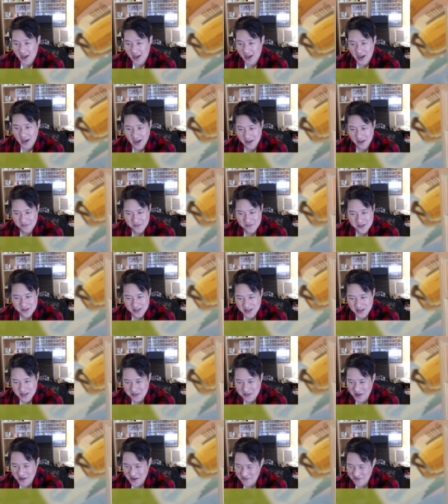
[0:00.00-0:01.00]
I feel
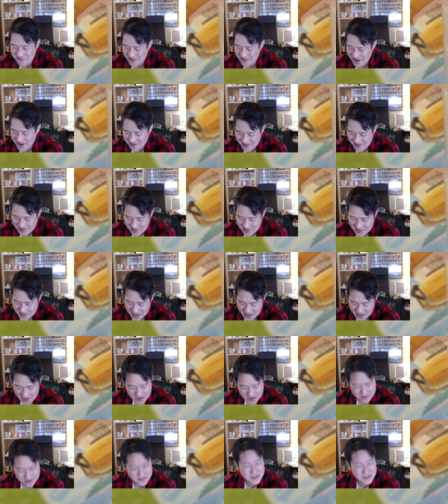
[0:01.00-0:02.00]
like my favorite thing,
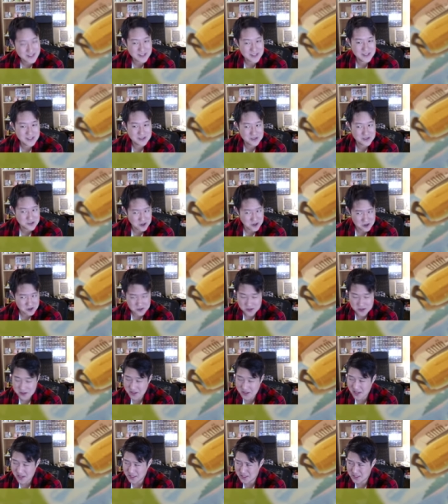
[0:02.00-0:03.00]
obviously there's
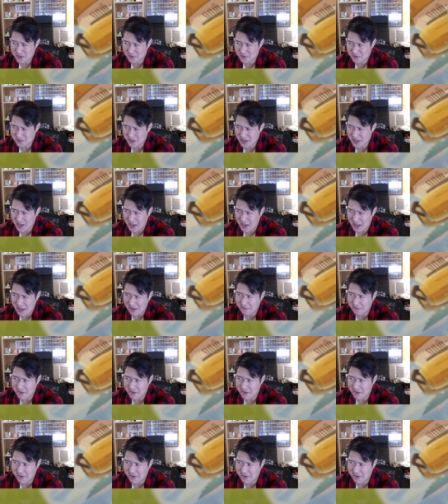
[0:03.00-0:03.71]
Charizards. I actually don't think I have